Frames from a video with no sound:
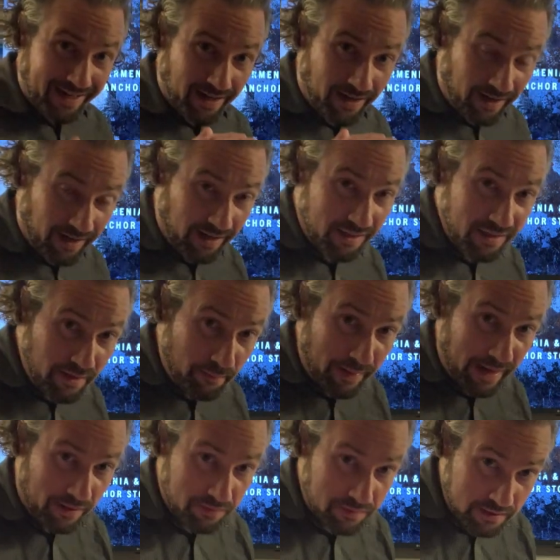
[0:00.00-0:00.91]
on the
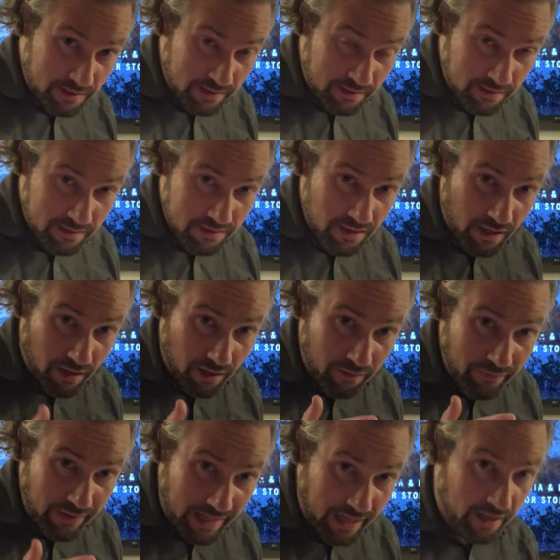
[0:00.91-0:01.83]
mountains
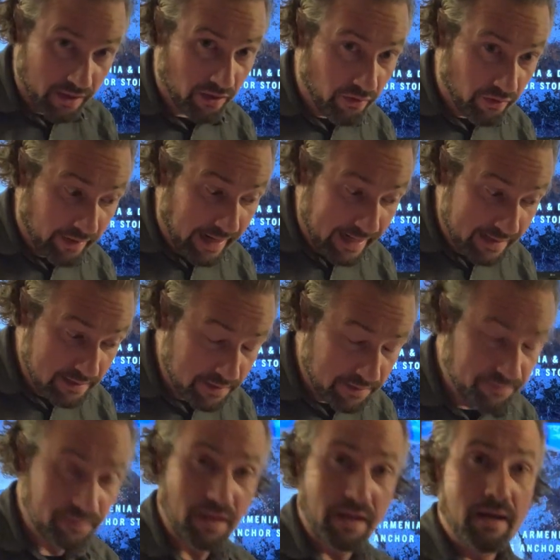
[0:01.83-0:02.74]
of Ararat.
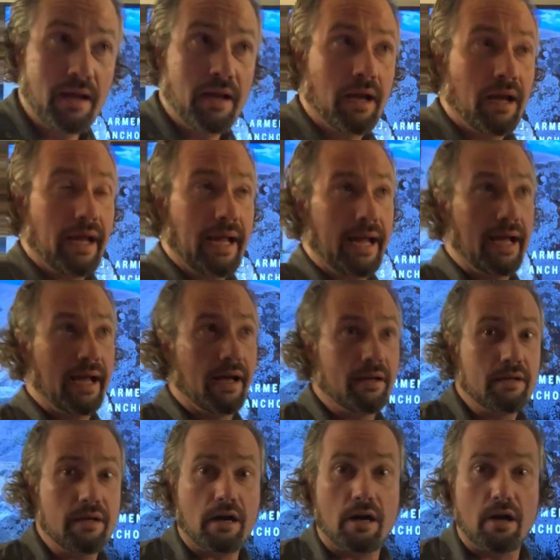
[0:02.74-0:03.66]

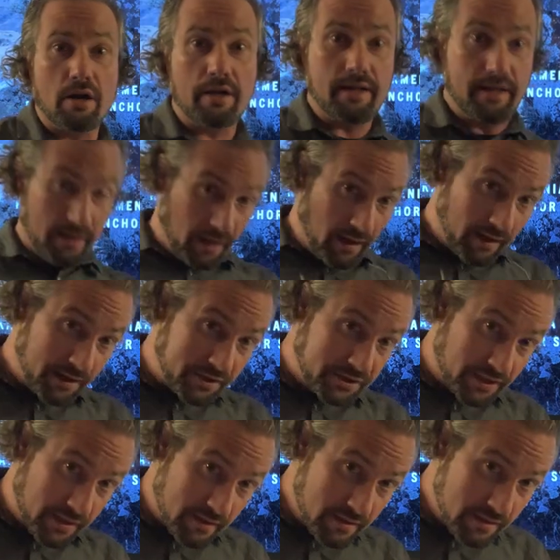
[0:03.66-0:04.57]
And
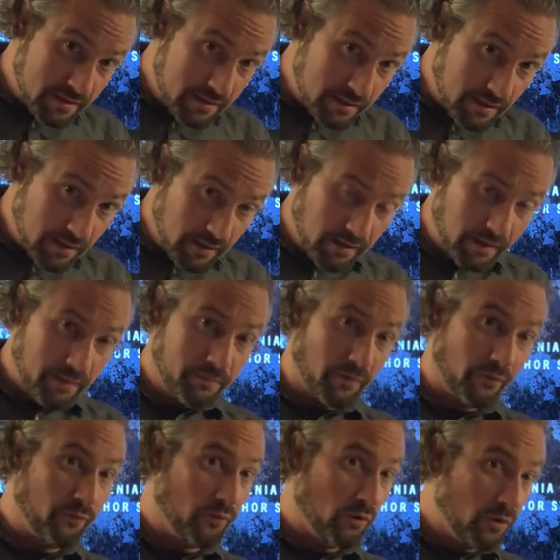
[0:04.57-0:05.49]
archaeologists
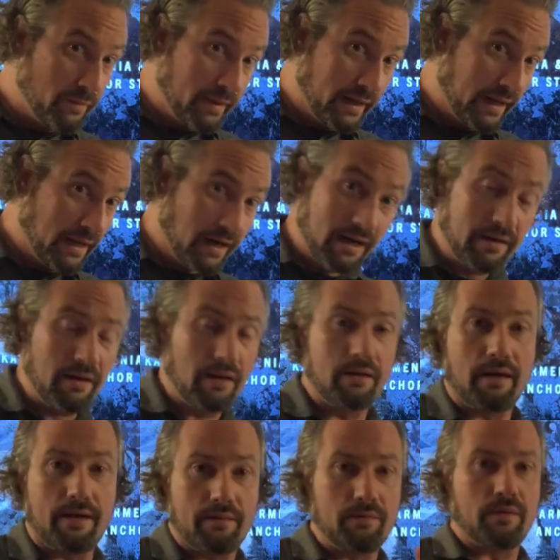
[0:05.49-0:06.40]
before me, and
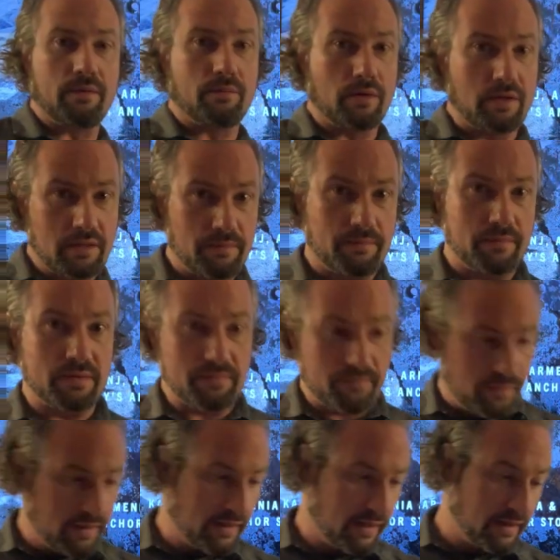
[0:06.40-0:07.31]
I want
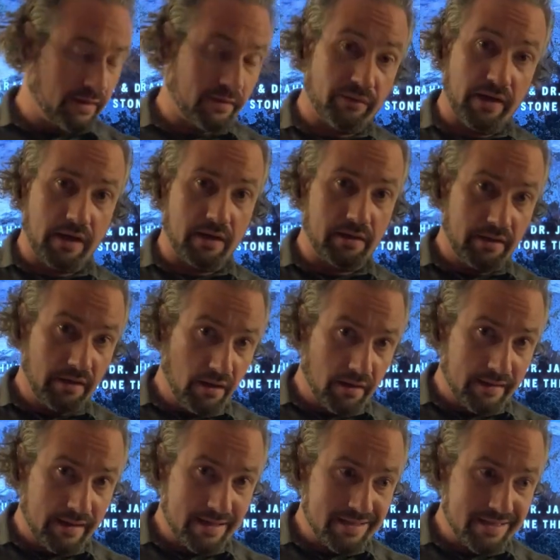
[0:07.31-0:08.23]
to be very clear
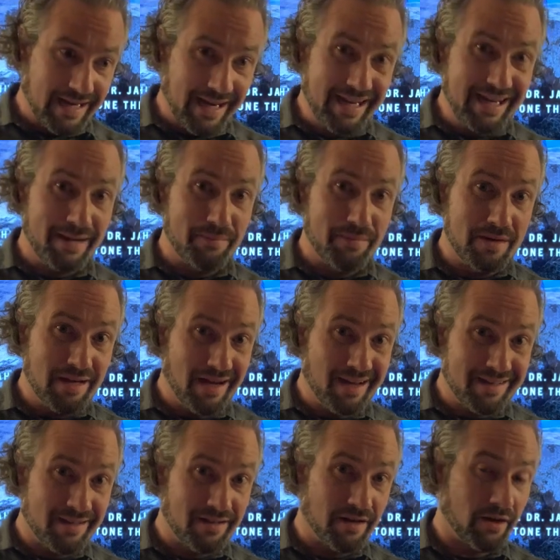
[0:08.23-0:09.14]
on this, I am
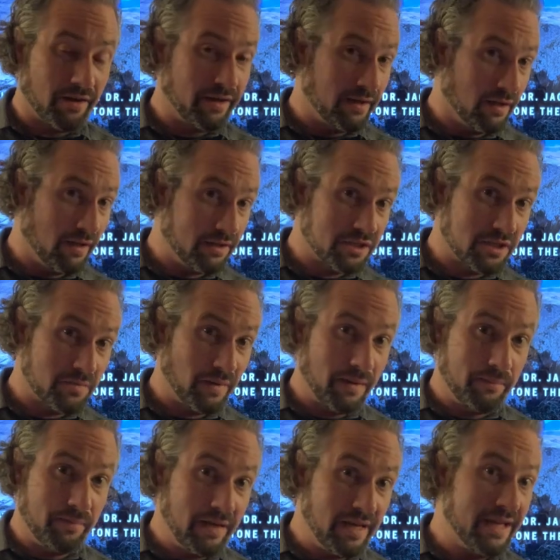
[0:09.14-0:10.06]
not an archaeologist.
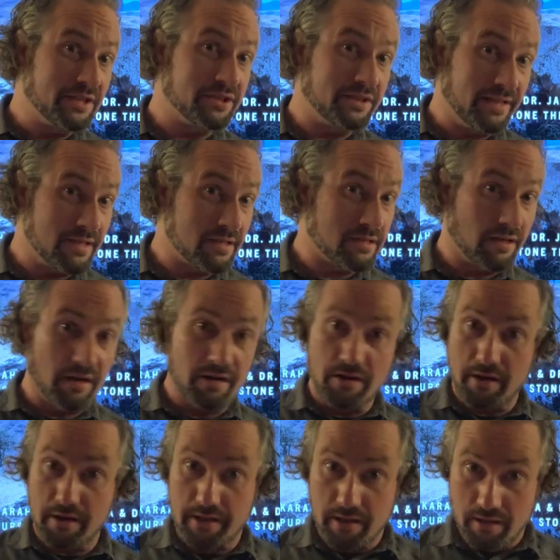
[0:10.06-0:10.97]
My PhD is not
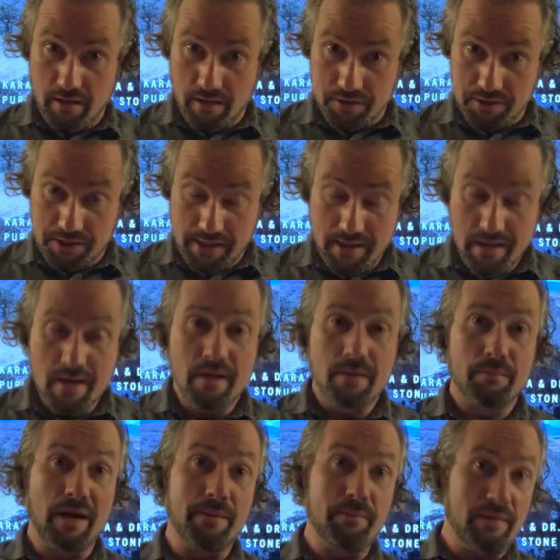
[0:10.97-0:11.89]
in archaeology.
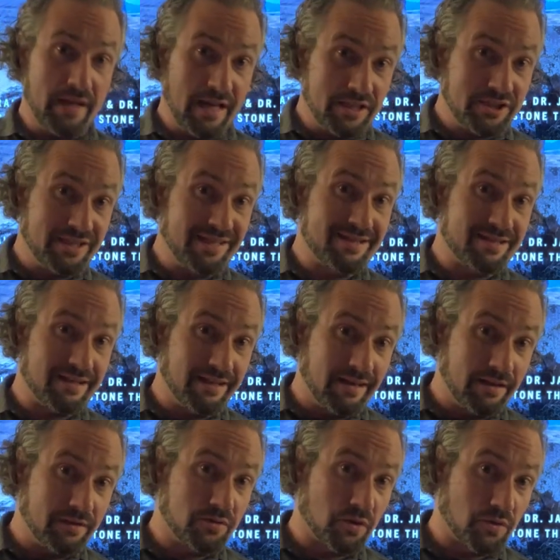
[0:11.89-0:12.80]
My PhD is in
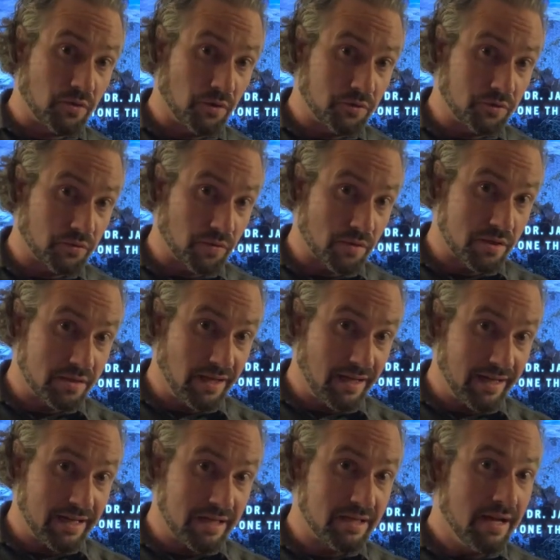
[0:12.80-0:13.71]
intercultural
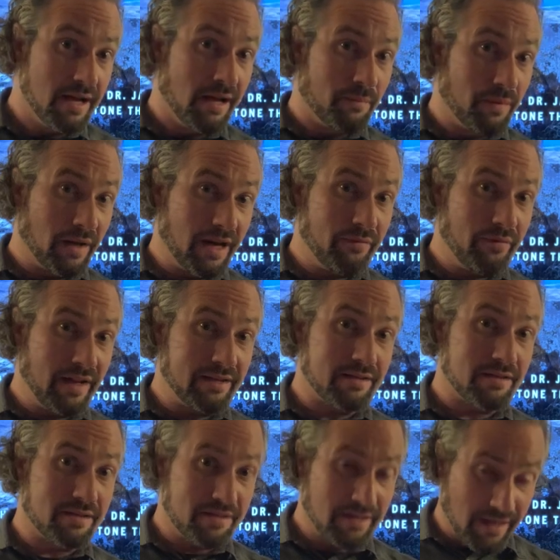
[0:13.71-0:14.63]
studies, but I've had
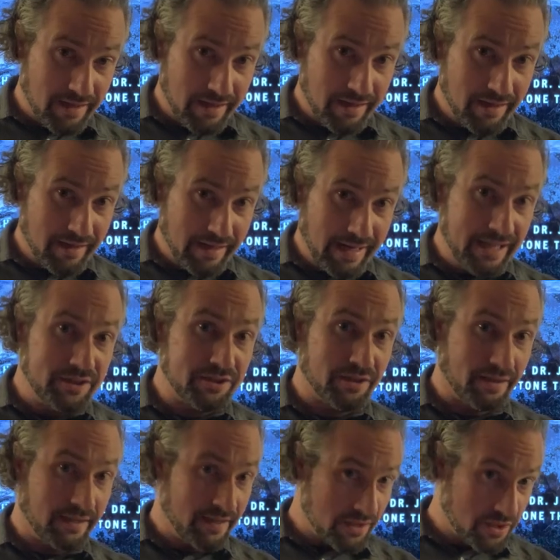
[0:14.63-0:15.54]
to study
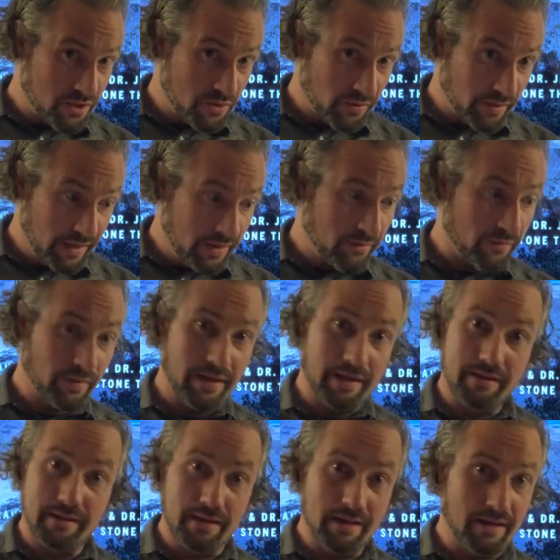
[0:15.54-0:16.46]
ancient history,
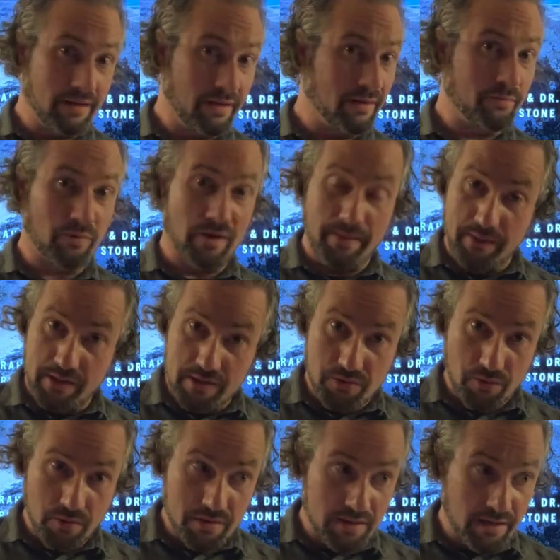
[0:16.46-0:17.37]
read primary
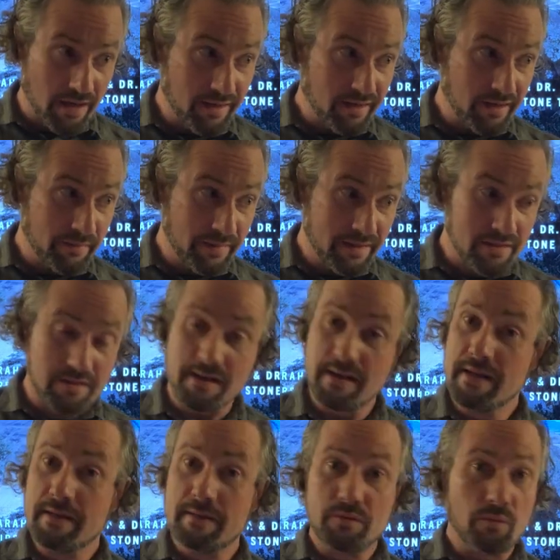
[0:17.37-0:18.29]
source documents
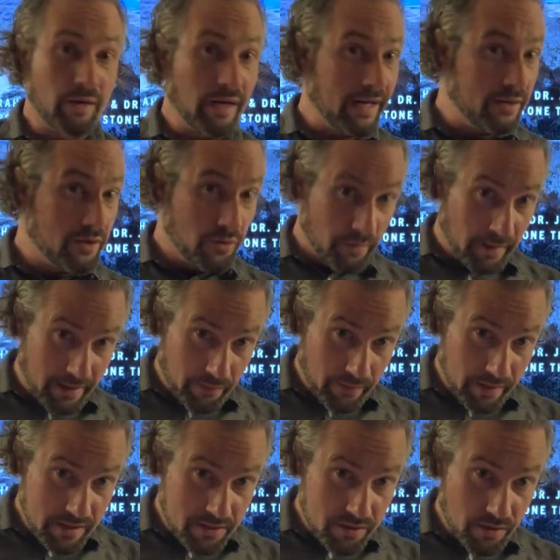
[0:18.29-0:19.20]
when I do my
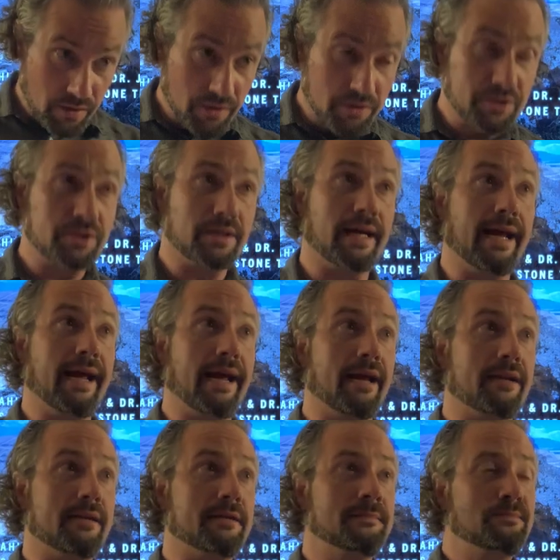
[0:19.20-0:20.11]
research,
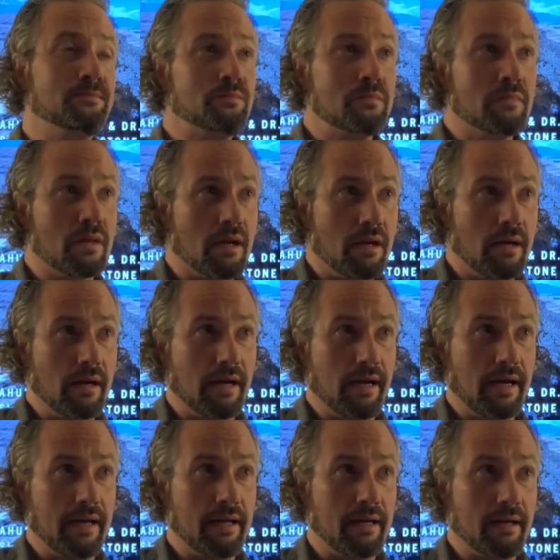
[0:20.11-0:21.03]
and
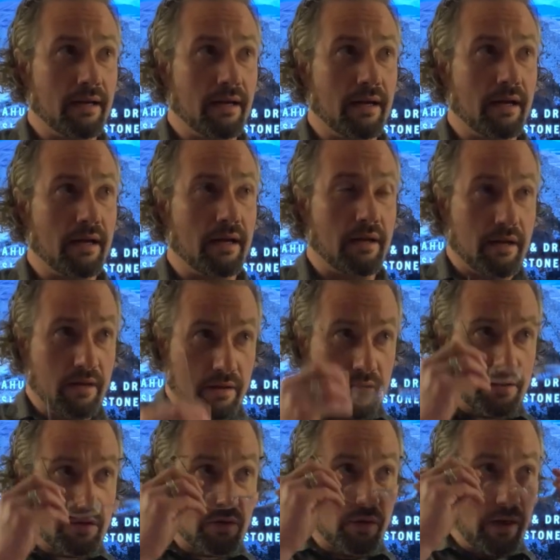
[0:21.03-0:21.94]
I
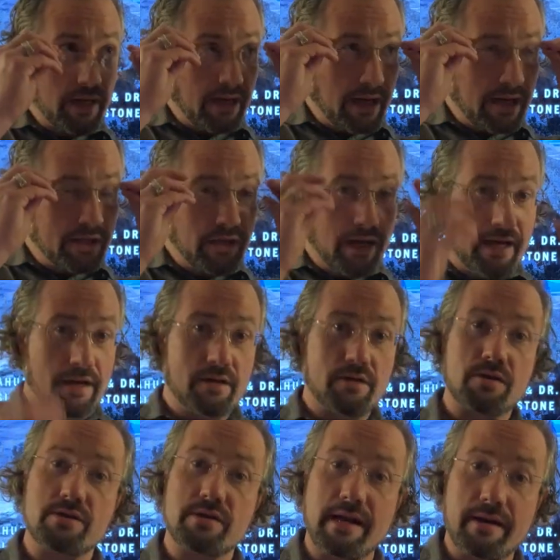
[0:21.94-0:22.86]

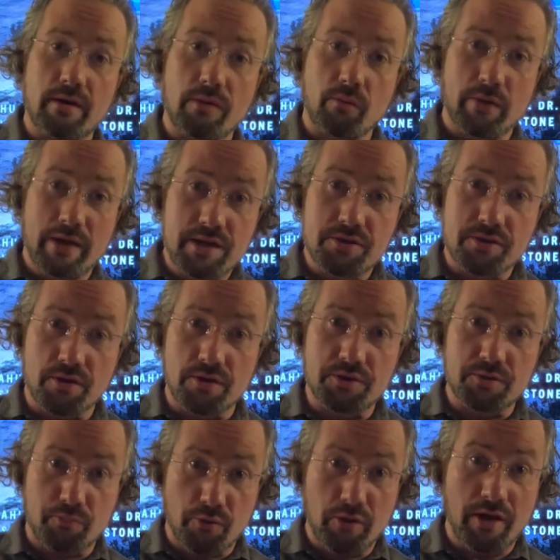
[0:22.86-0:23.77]
understand
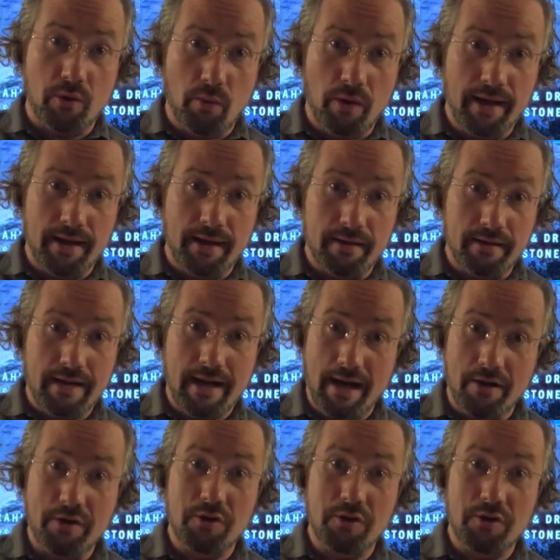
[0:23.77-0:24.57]
research pretty well and how